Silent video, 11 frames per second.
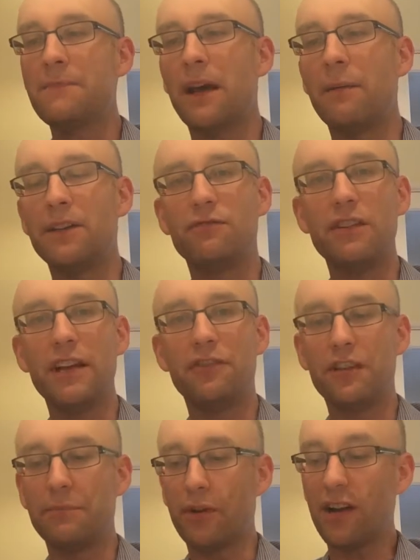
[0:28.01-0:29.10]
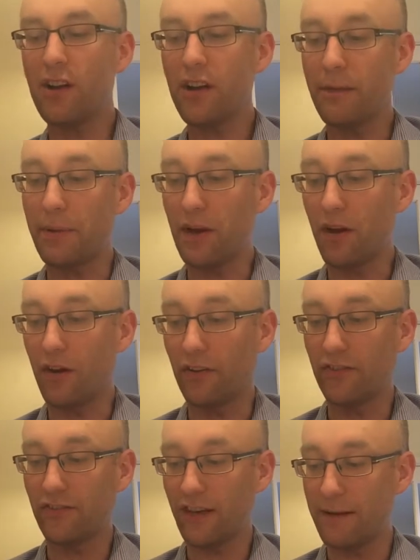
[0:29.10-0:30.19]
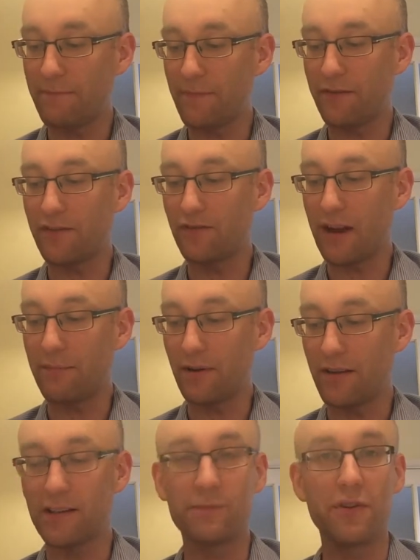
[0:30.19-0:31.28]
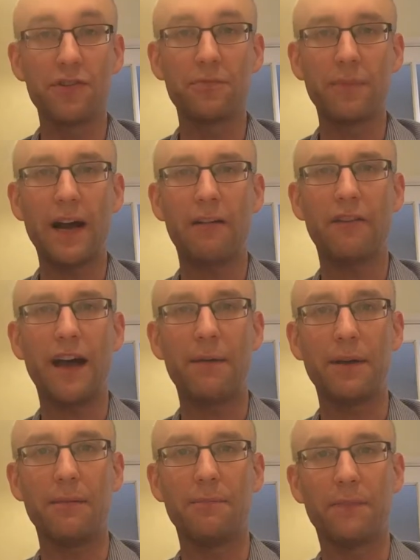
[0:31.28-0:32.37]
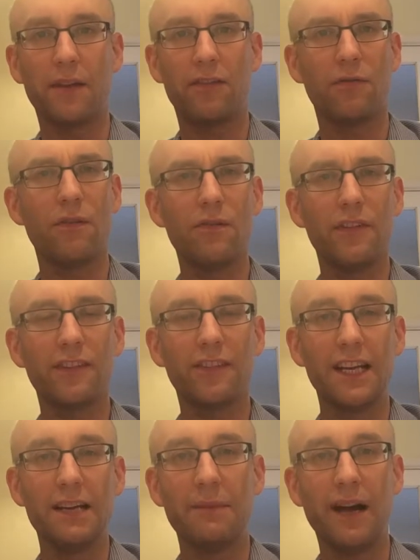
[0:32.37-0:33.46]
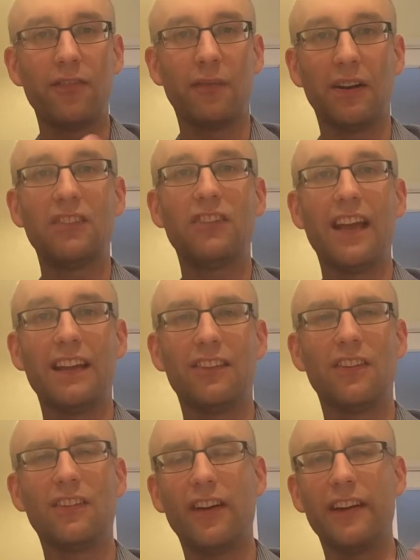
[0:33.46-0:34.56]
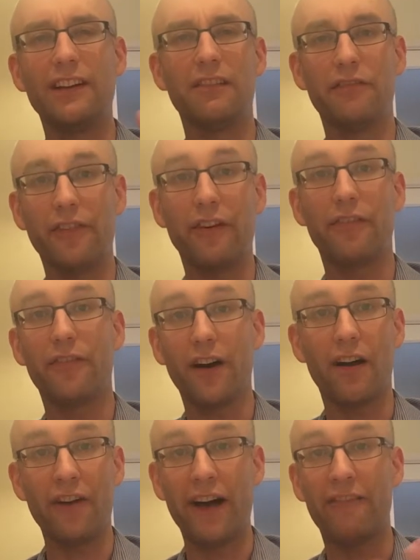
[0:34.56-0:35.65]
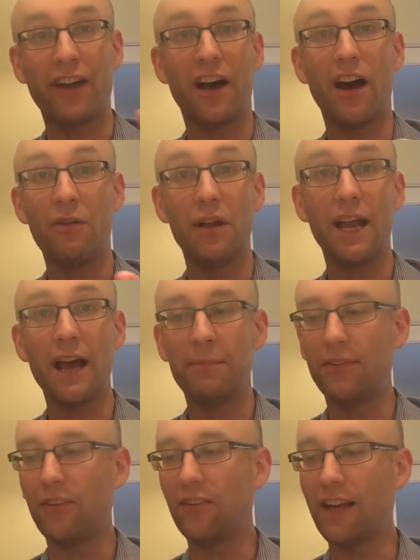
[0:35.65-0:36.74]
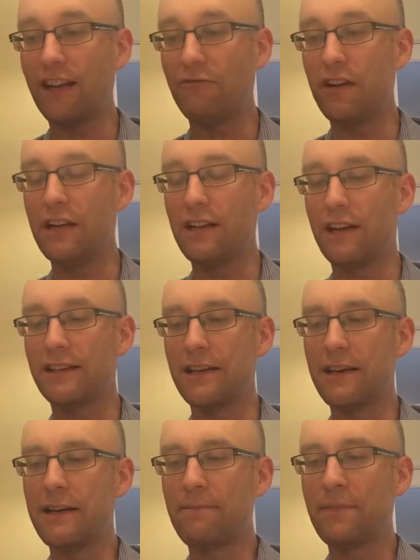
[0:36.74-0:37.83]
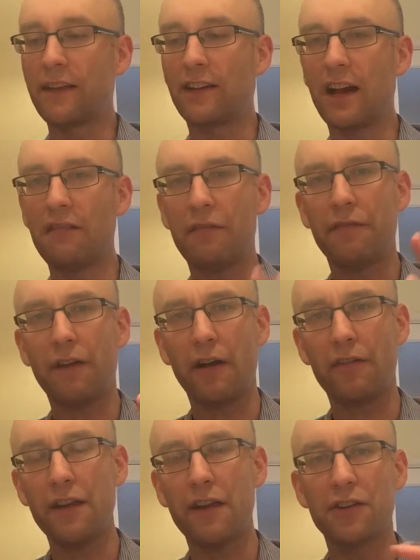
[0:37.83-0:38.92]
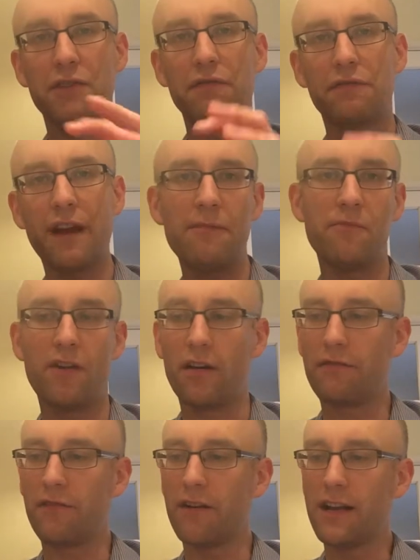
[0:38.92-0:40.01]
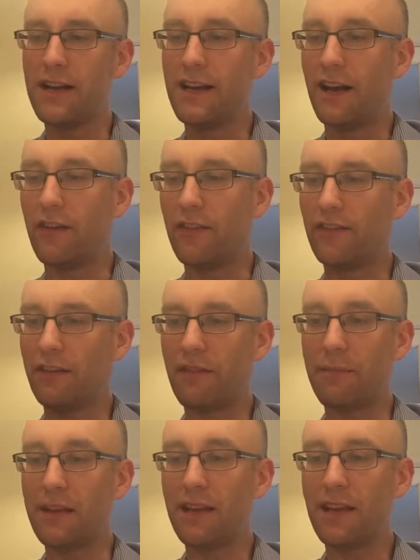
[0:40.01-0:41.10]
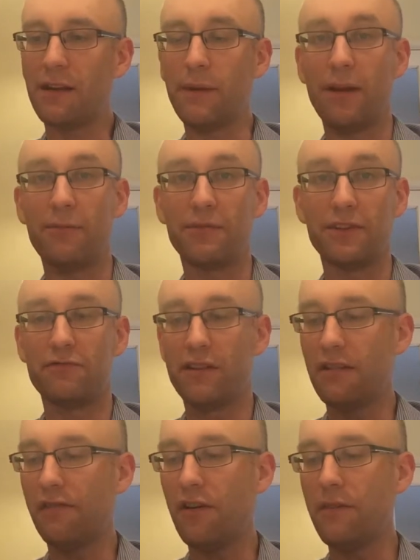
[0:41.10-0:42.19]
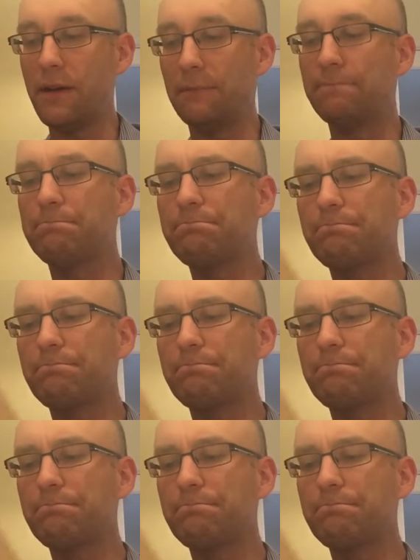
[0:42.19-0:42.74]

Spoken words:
It's a really interesting book. I got it because of the strapline, The Spiritual Power of Habit. I thought, oh, this might have something to say into this idea of having a holy habitus. And it really does. It's a kind of a theological framework for a lot of the stuff I've been thinking about, which is really affirming.